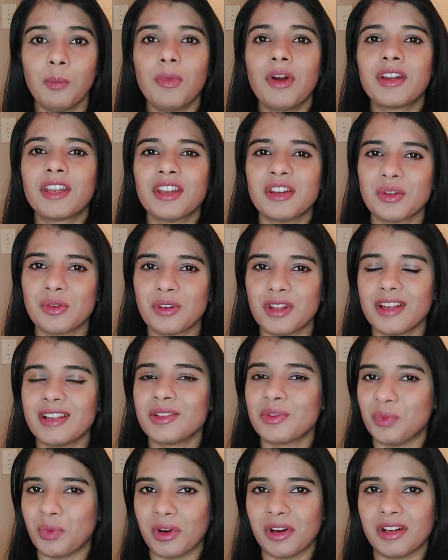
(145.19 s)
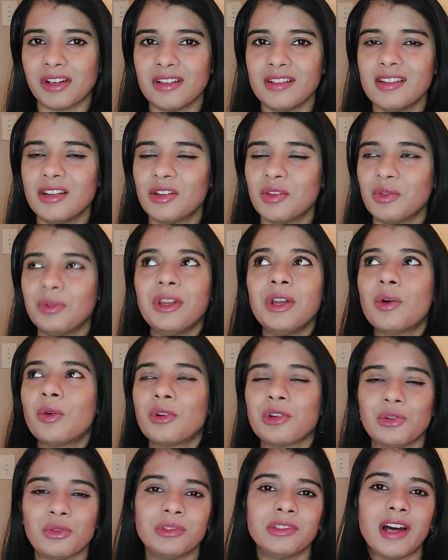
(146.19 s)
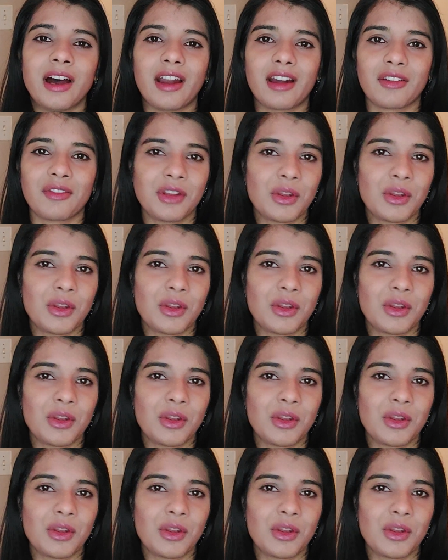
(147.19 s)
But in today's world, we don't do that.